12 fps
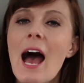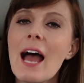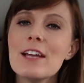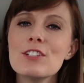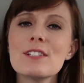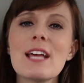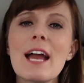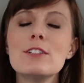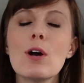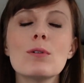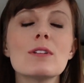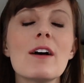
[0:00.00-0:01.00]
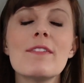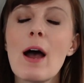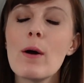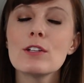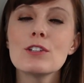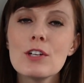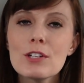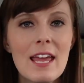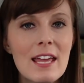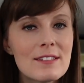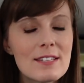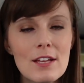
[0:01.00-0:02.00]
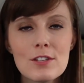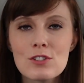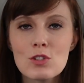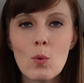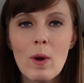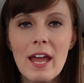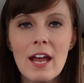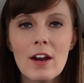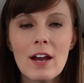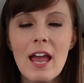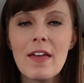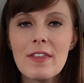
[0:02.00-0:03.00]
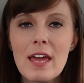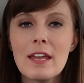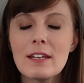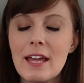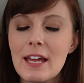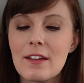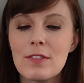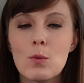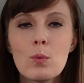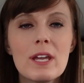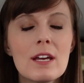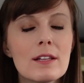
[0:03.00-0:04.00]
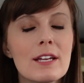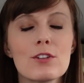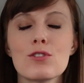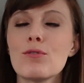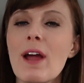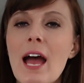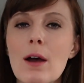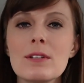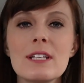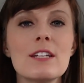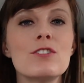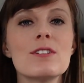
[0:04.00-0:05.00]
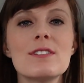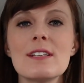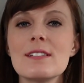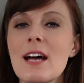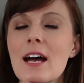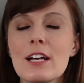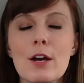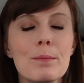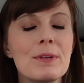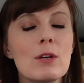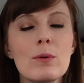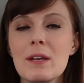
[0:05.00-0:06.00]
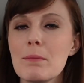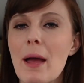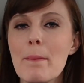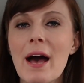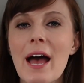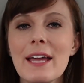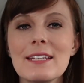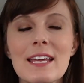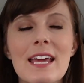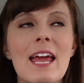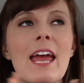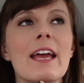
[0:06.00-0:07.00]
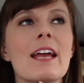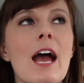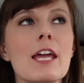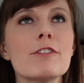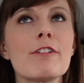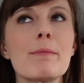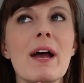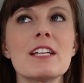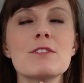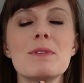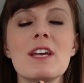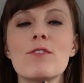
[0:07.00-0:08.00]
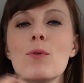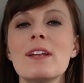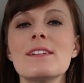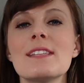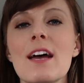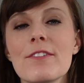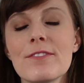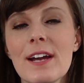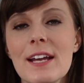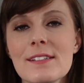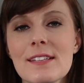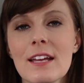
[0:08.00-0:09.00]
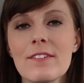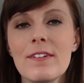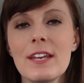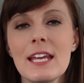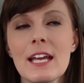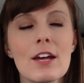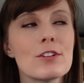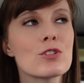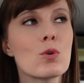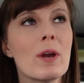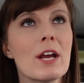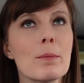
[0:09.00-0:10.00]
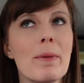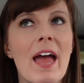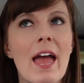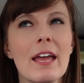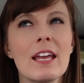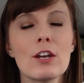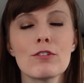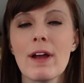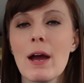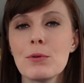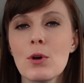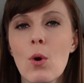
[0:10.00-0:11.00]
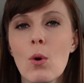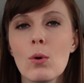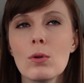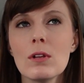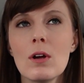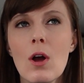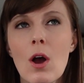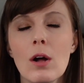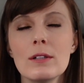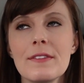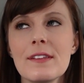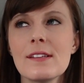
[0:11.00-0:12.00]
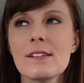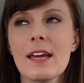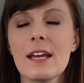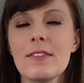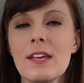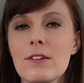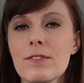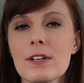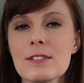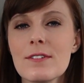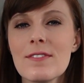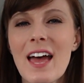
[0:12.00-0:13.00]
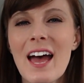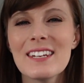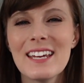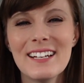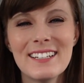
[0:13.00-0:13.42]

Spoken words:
I don't love how it looks. It's a square and then like the wheel is round. It just does not compute in my mind. It kind of reminds me of, what is that phrase, like fitting a square peg in a round hole, only this is like the inverse of that.